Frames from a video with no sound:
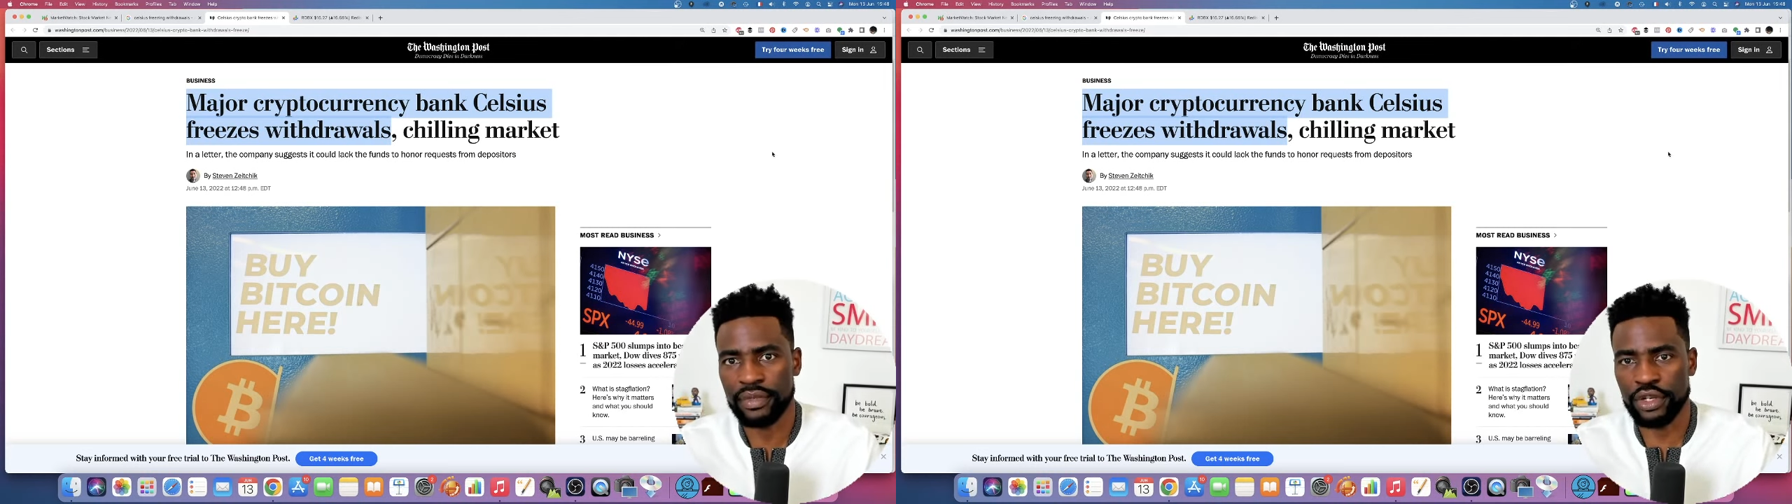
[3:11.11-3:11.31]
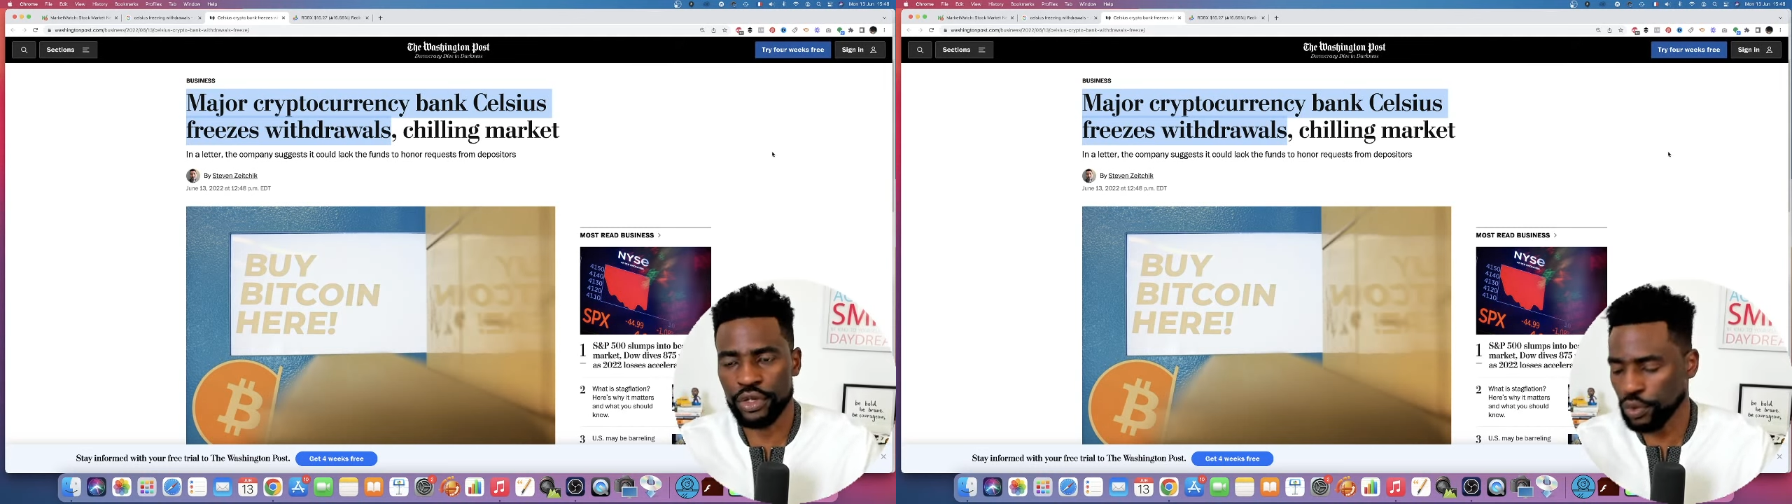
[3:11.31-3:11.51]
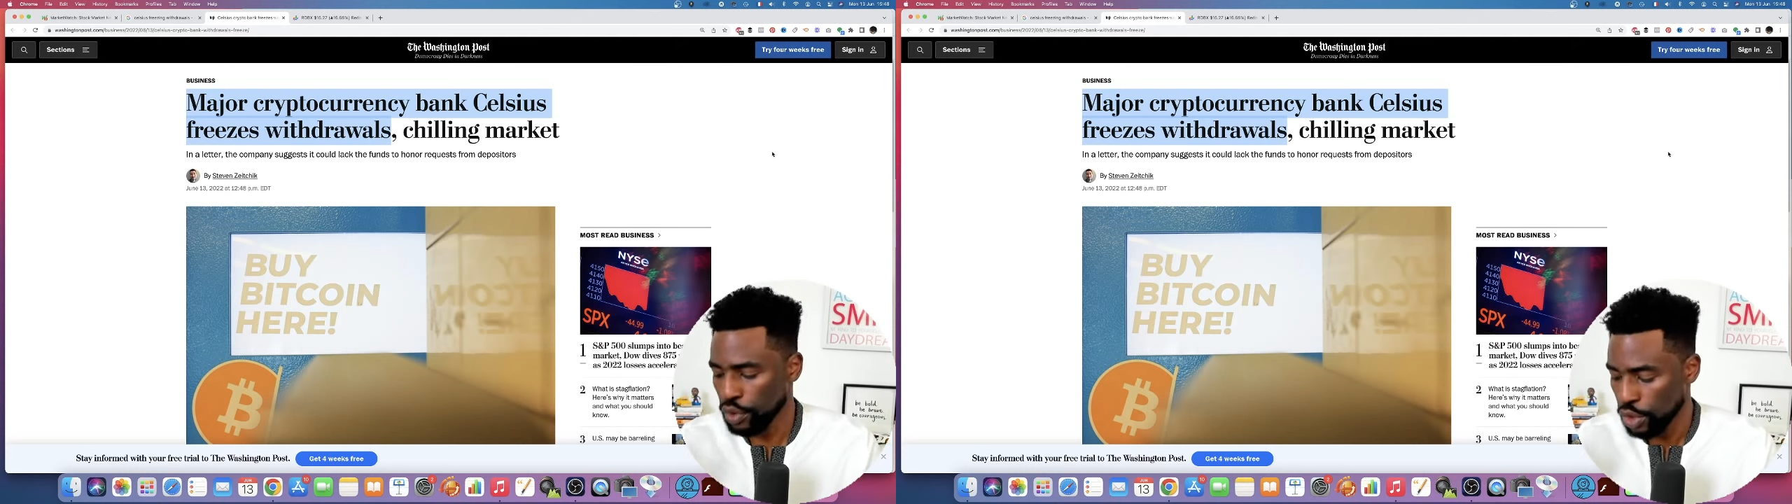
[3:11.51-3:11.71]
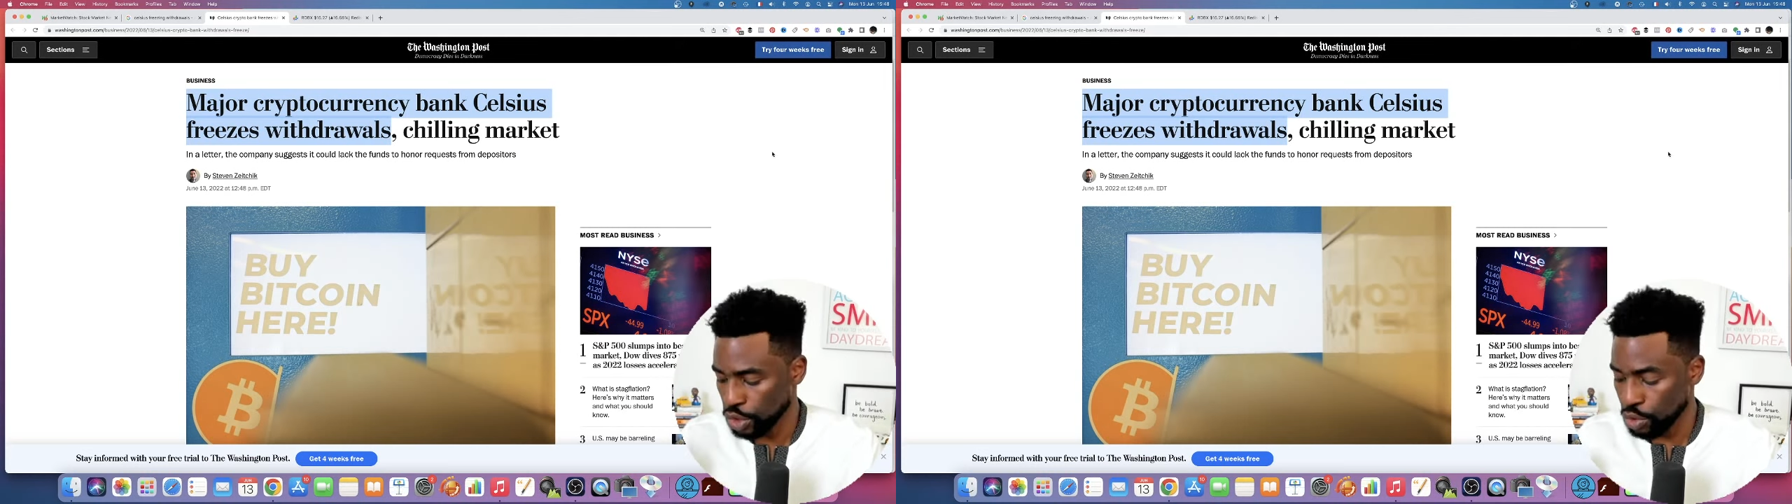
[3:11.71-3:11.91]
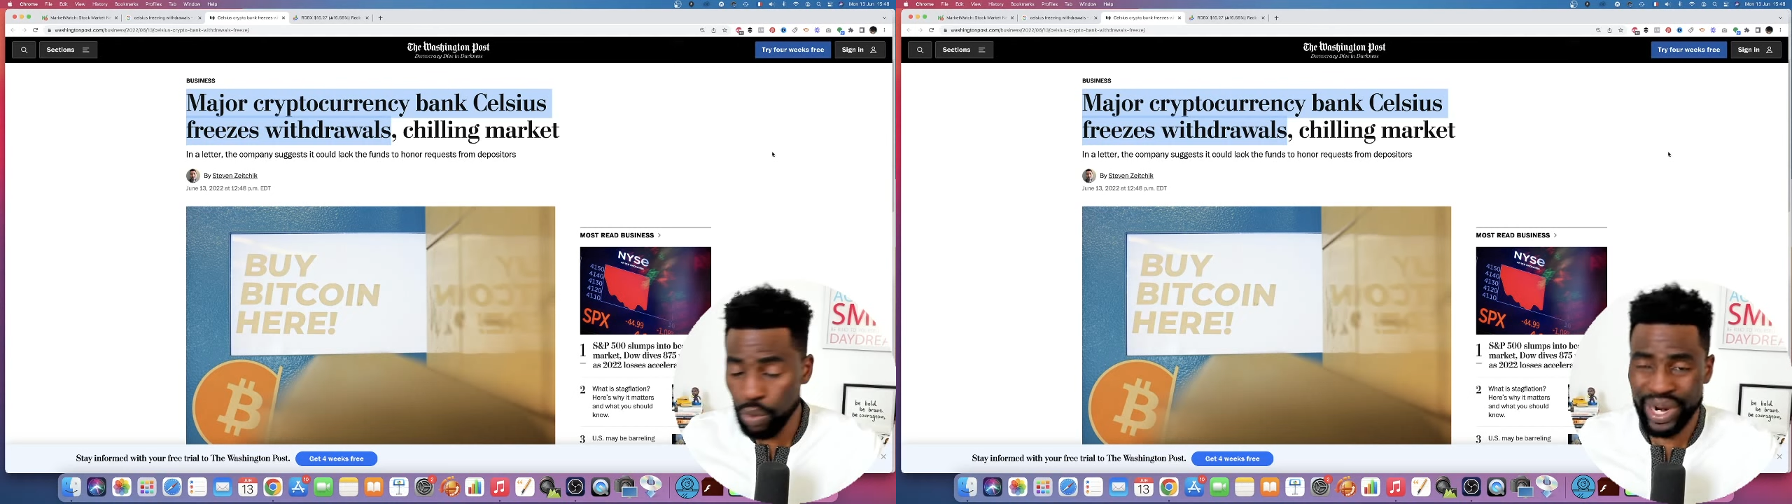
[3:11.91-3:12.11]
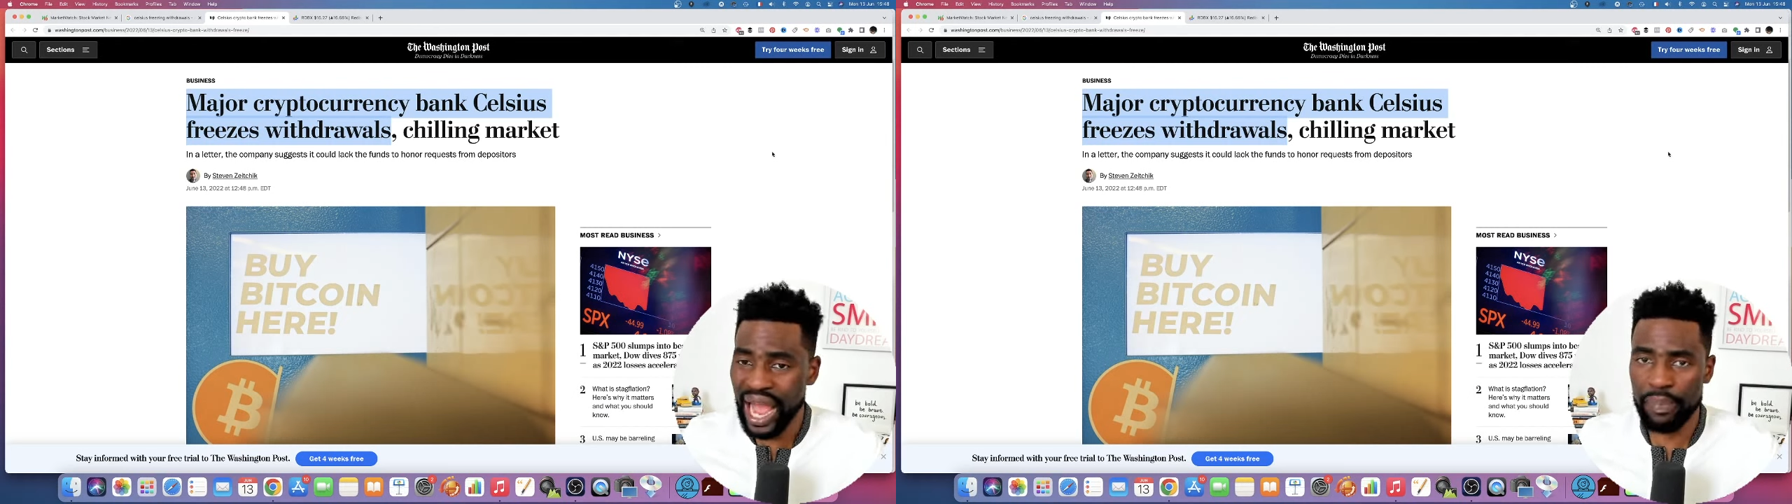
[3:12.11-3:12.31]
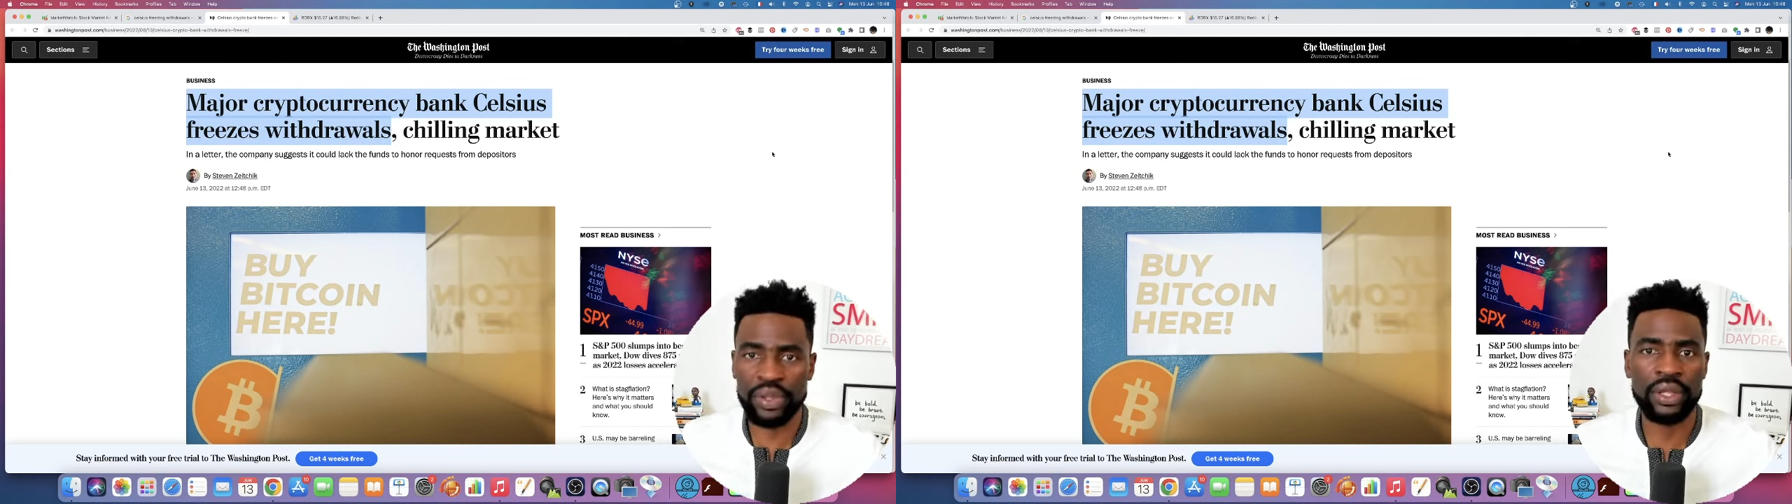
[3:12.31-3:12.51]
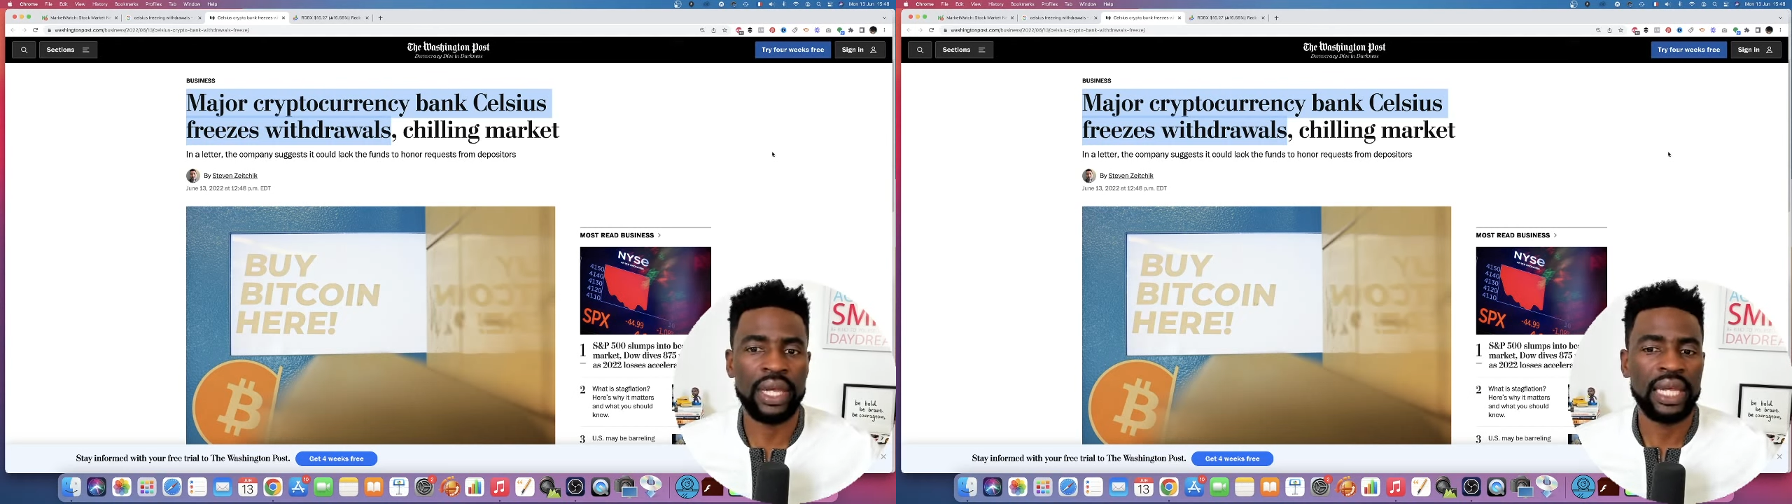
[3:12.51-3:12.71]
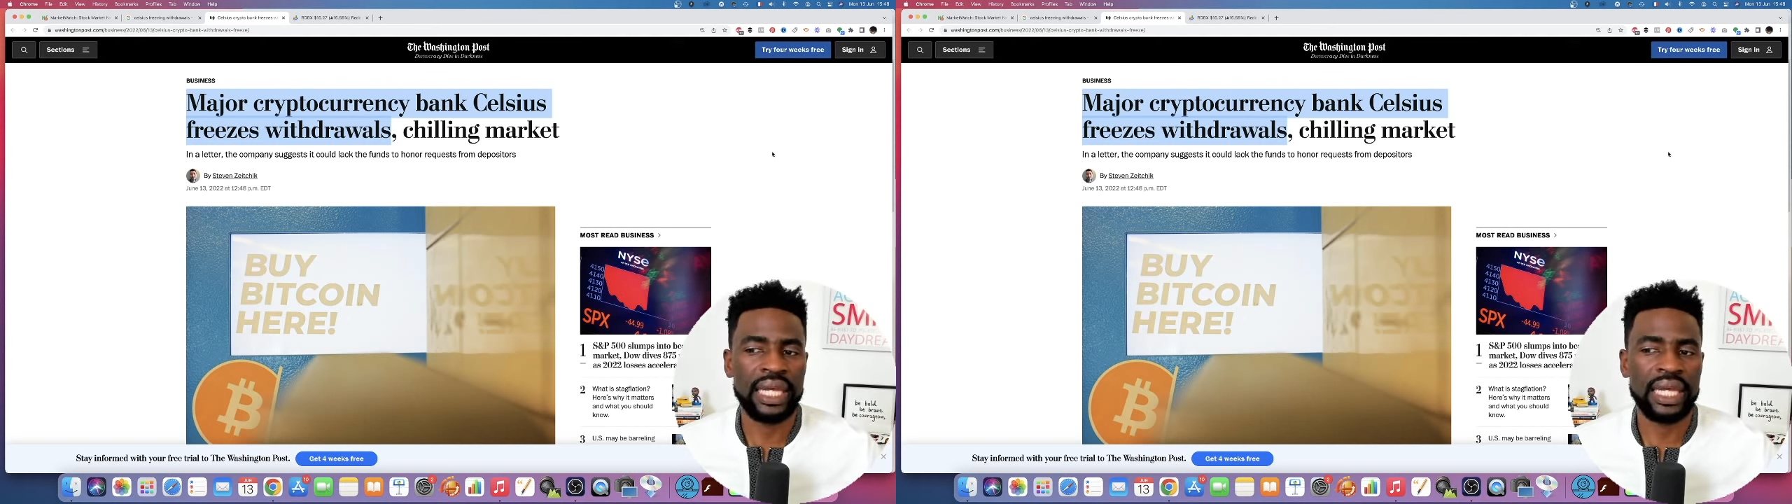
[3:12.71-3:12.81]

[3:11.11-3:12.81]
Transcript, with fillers: You know, so what would happen